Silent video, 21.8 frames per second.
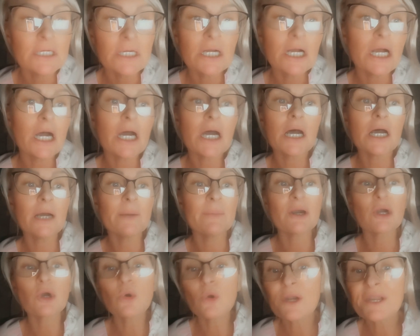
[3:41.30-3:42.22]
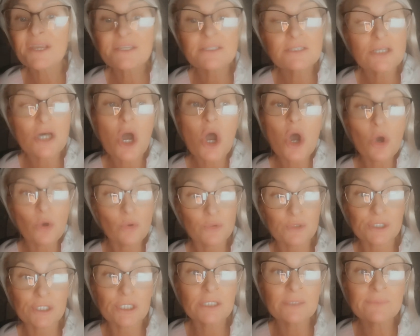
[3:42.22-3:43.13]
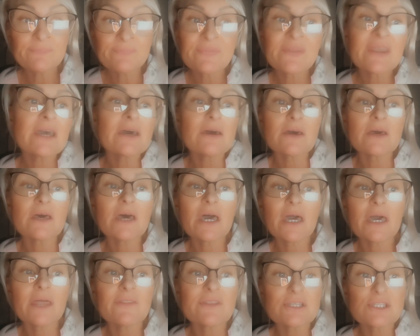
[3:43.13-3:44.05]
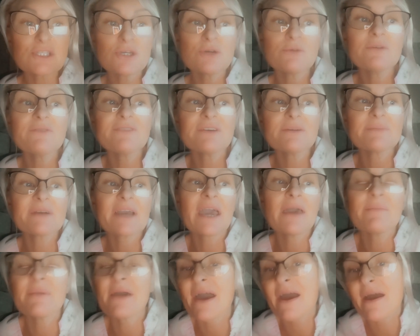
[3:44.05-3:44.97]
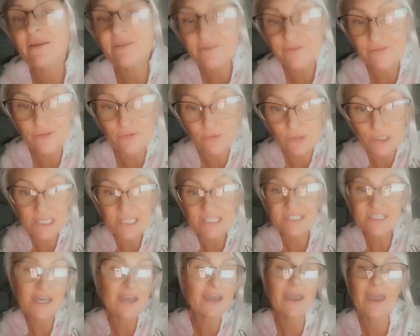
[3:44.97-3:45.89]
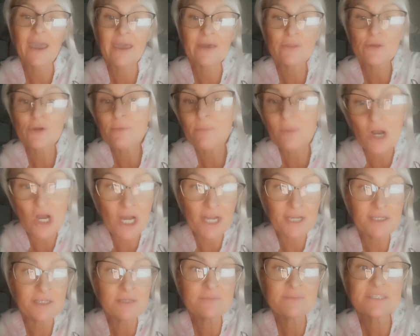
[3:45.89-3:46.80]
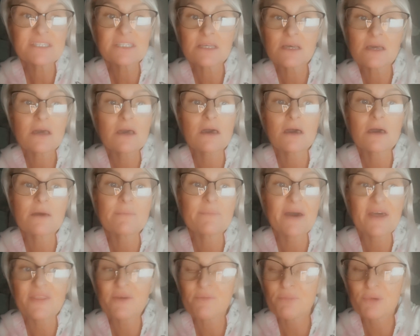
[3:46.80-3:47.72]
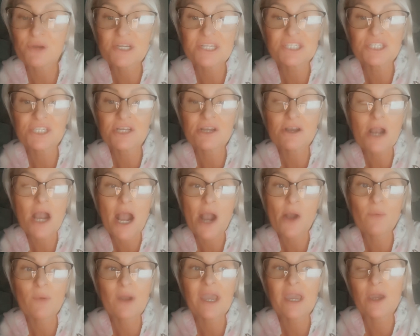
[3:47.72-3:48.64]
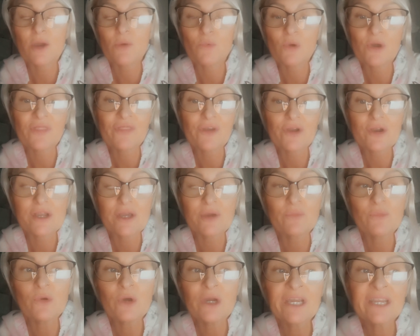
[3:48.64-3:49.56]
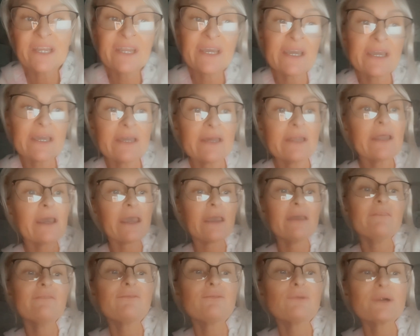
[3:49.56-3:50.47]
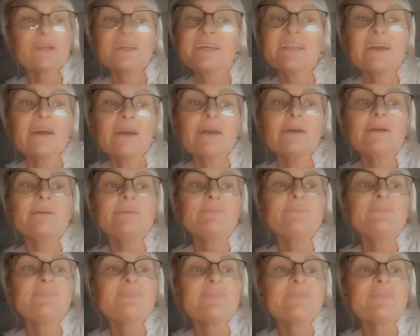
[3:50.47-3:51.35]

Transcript: According to Holder, the two of them came out of the woods at Kaler Bottoms by the bridge near Highway 131 and 849.